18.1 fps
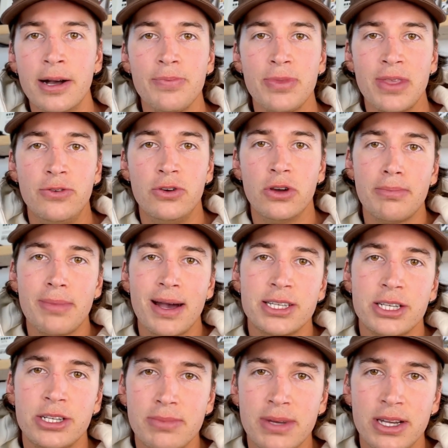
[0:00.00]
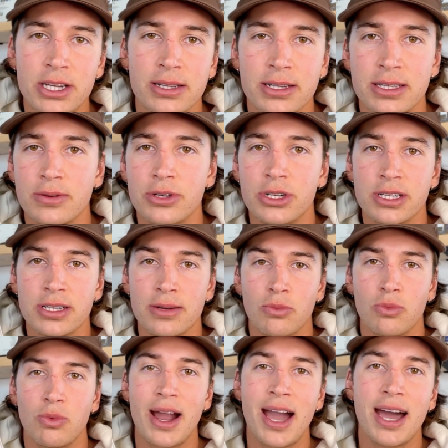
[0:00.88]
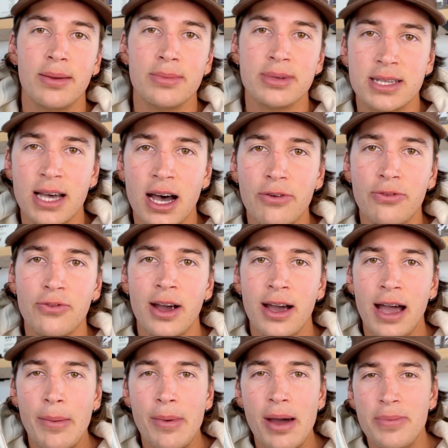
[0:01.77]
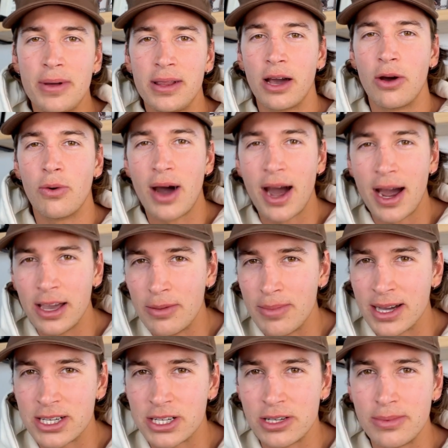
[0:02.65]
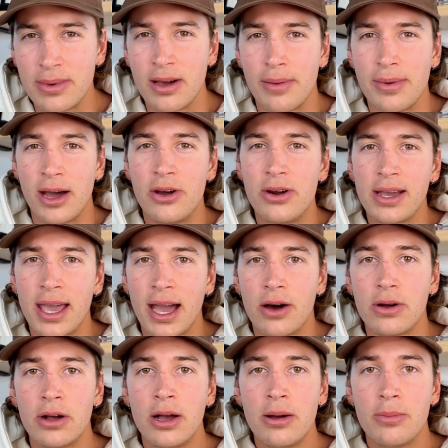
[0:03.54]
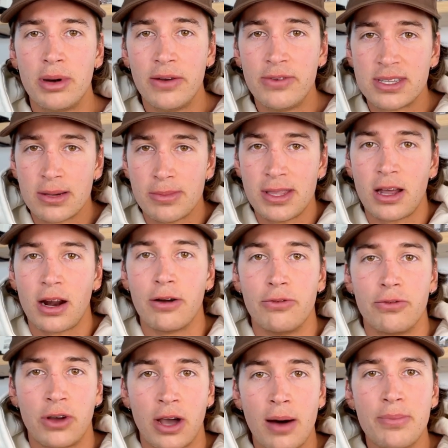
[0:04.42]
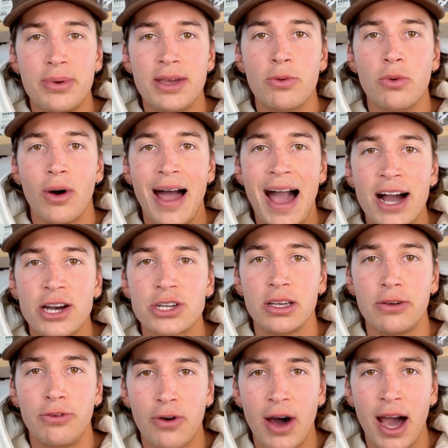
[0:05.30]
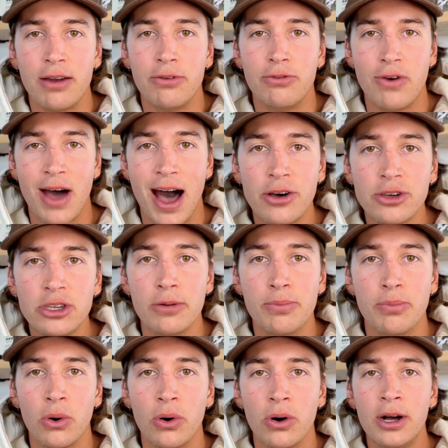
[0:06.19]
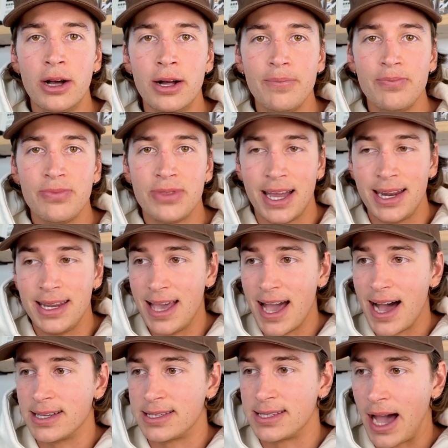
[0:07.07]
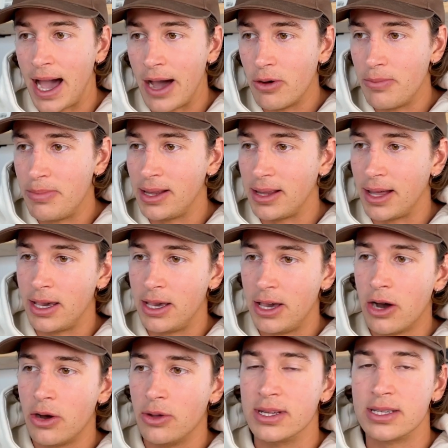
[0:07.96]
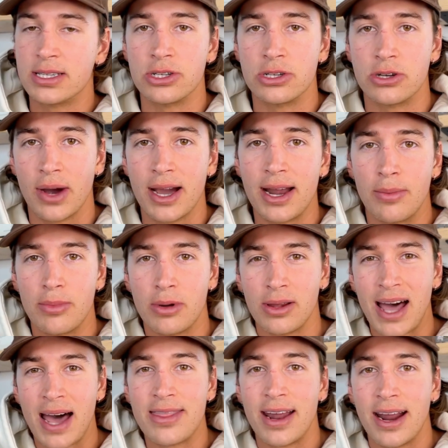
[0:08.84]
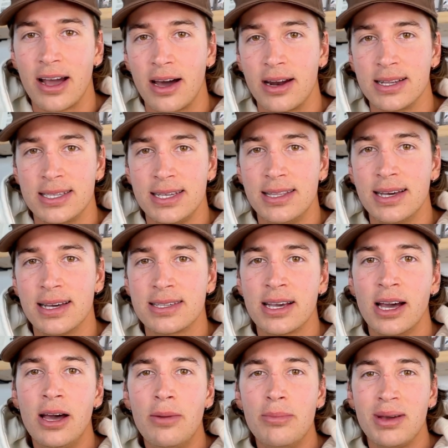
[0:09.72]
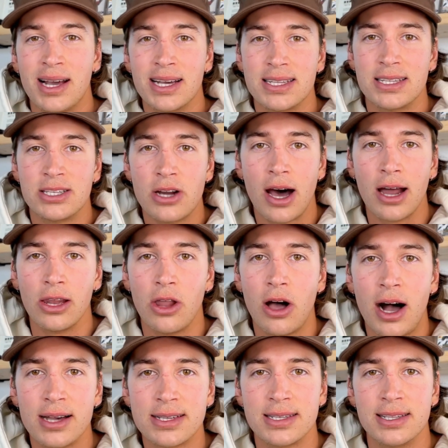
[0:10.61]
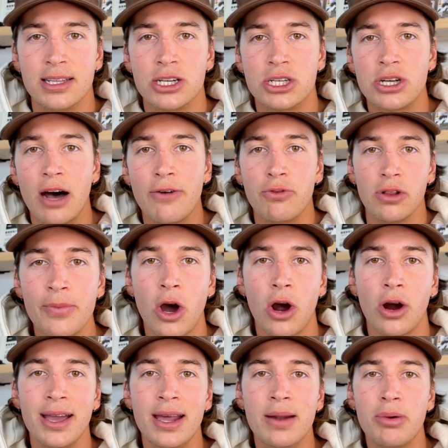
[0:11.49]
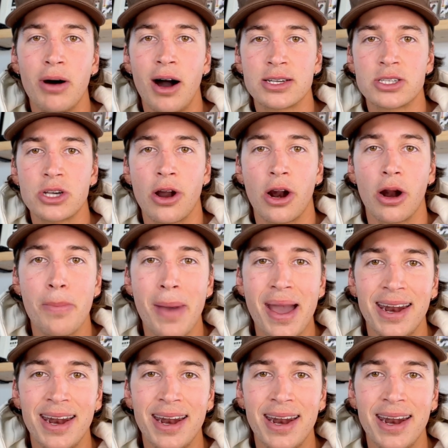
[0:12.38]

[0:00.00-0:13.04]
If you're messaging me just, so just some random stuff, I might be like, why are you messaging me on my own account? But if it's something that our company will actually find valuable, then yes, I will be like, yo, this is great. I'm glad that I got to see this because it's not lost in the shuffle of our inbox on our main